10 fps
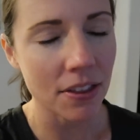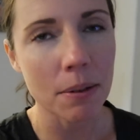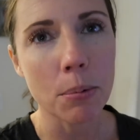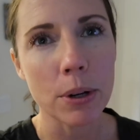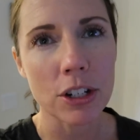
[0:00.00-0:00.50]

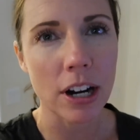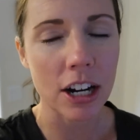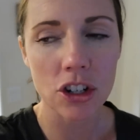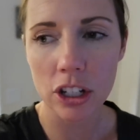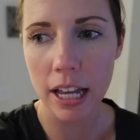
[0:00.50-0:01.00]
The boys are
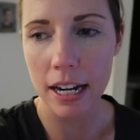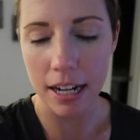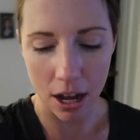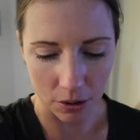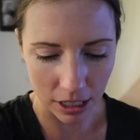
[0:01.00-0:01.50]
actually
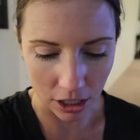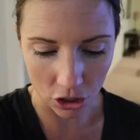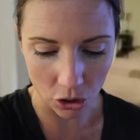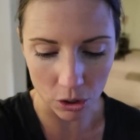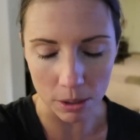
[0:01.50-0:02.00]
headed out to
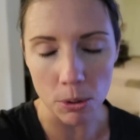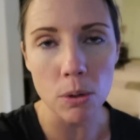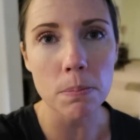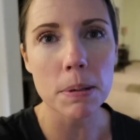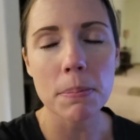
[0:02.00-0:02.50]
shoot some hoops